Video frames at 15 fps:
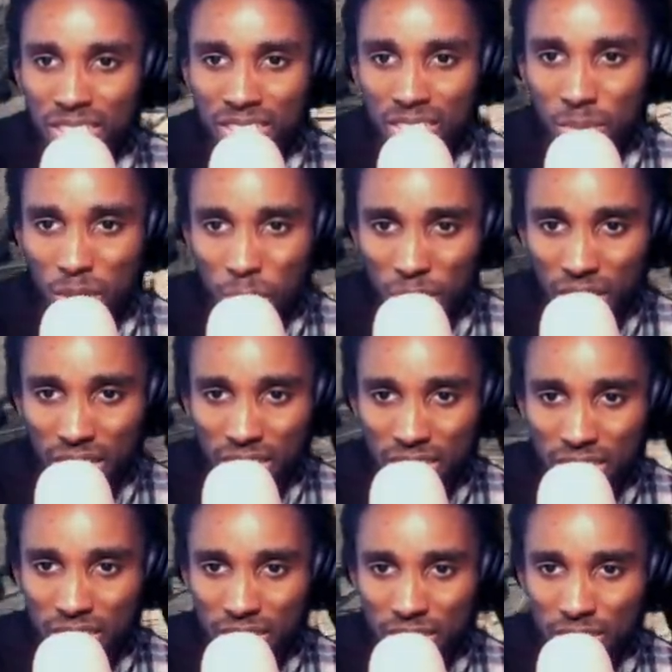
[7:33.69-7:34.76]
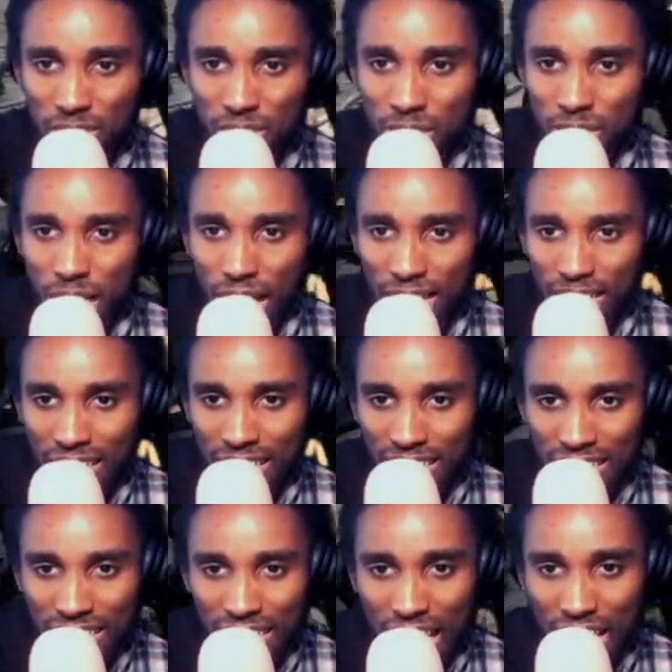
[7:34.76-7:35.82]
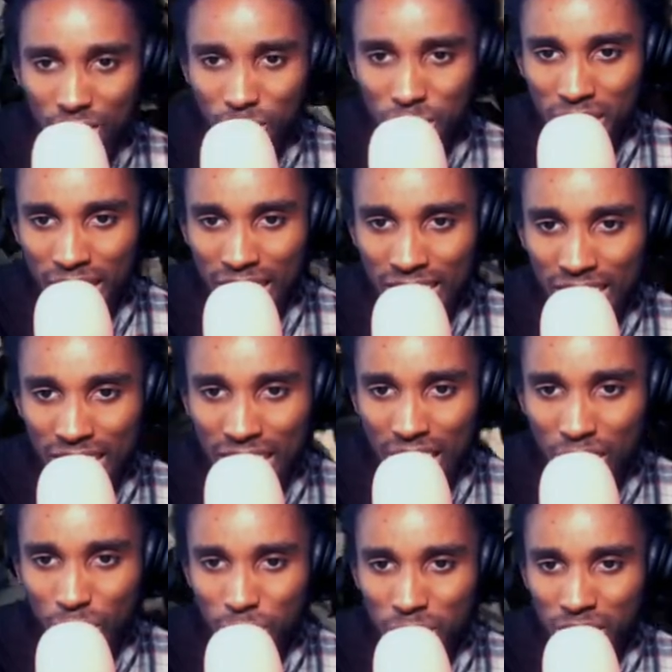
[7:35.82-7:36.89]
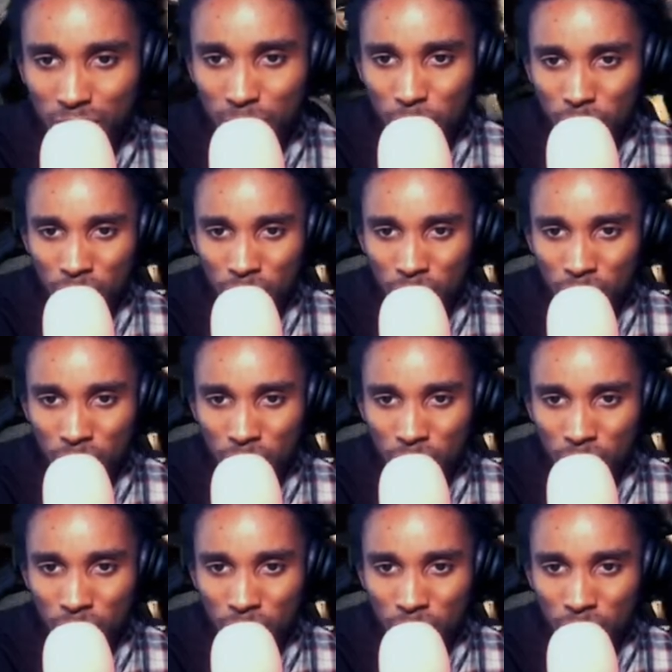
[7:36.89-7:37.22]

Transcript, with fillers: Come here, police! I I got the Glock with me. I got the Glock with me.